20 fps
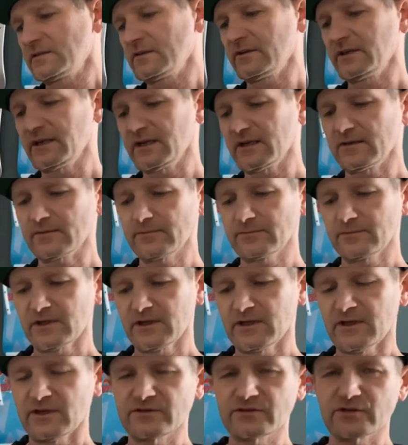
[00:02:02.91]
so, yeah.
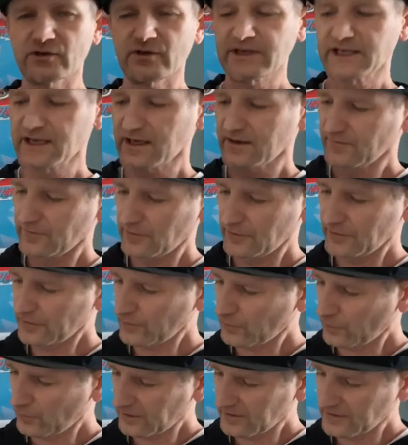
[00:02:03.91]
So, again,
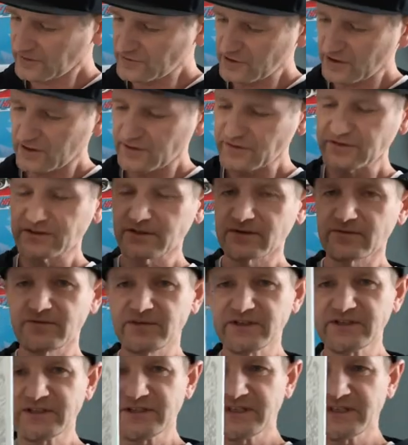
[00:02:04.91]
Vernon Courtlandt Johnson, V